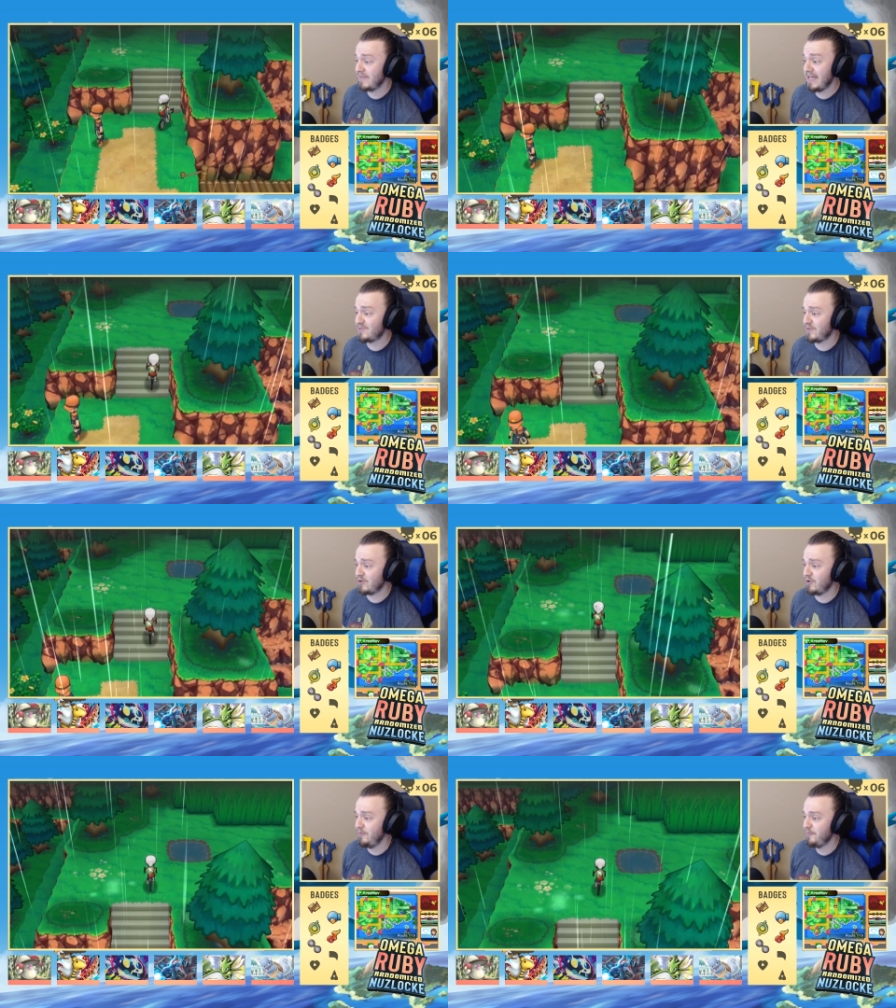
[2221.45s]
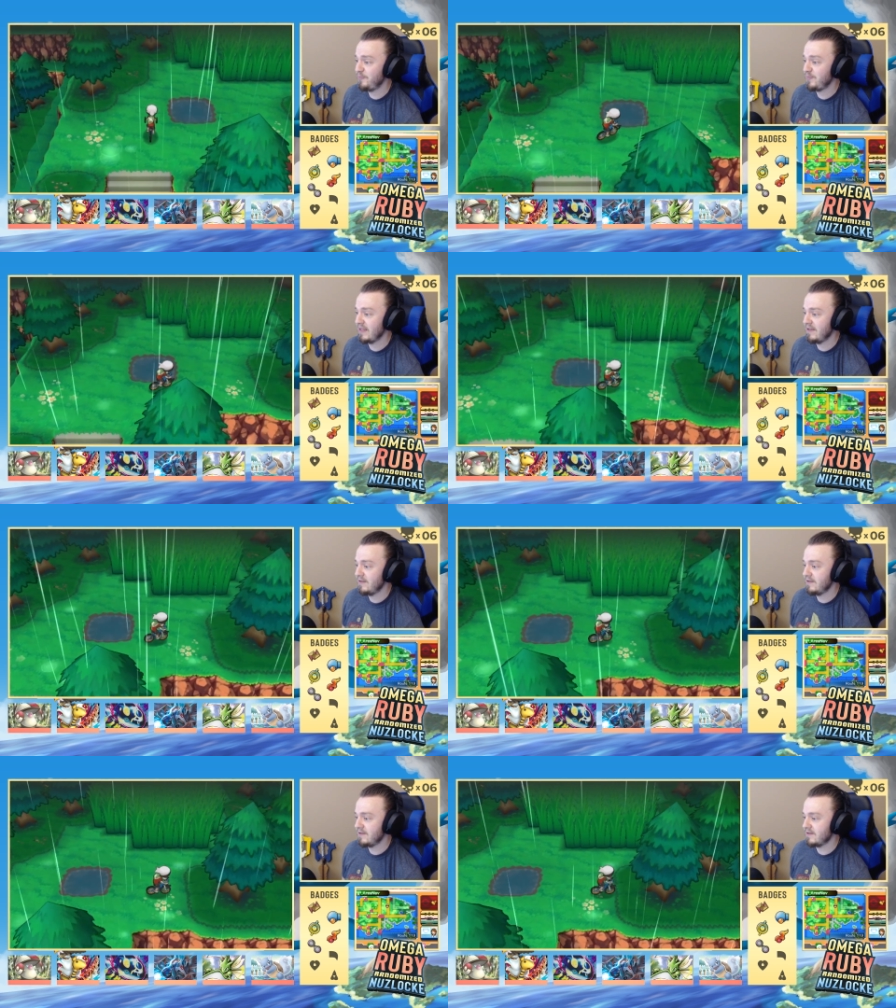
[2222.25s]
That's pretty cool.
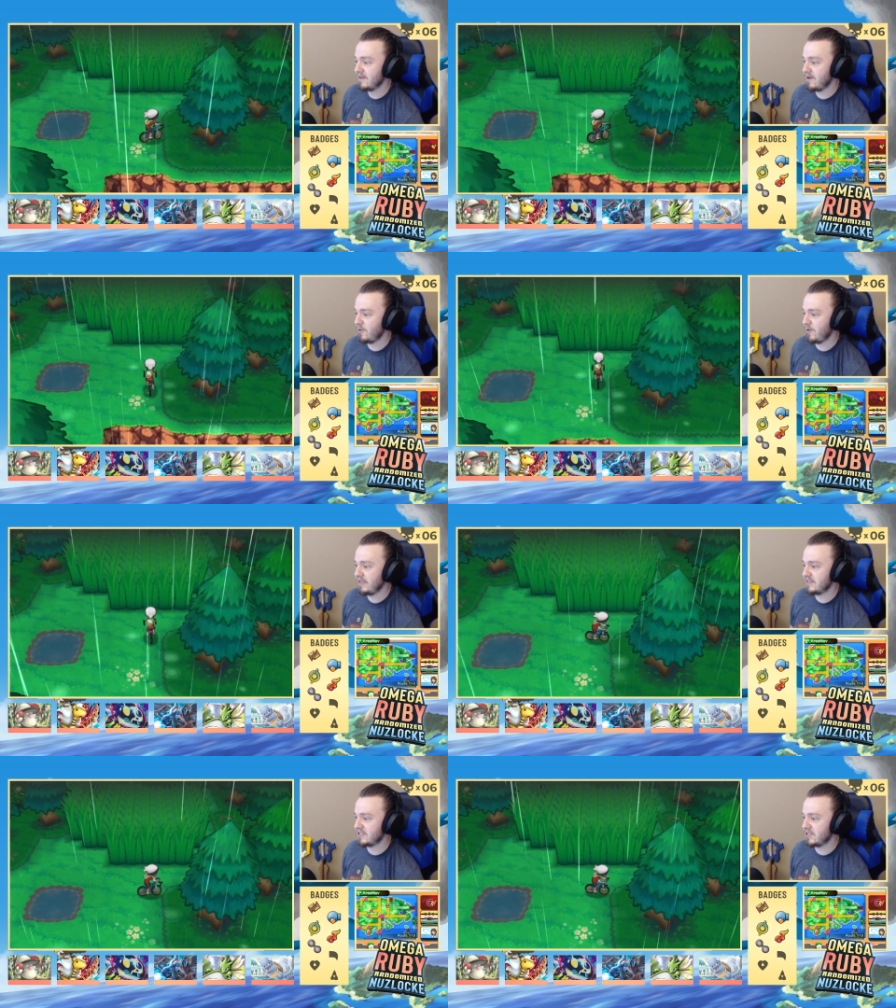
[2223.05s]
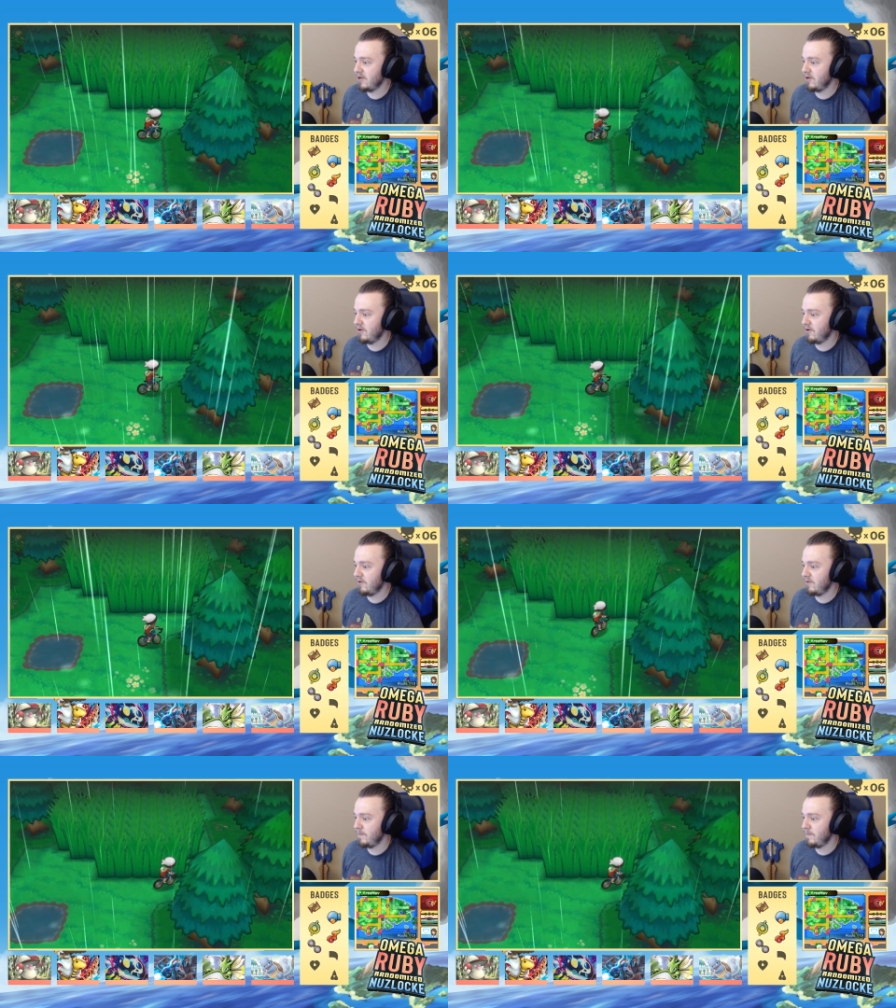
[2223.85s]
Alright, so...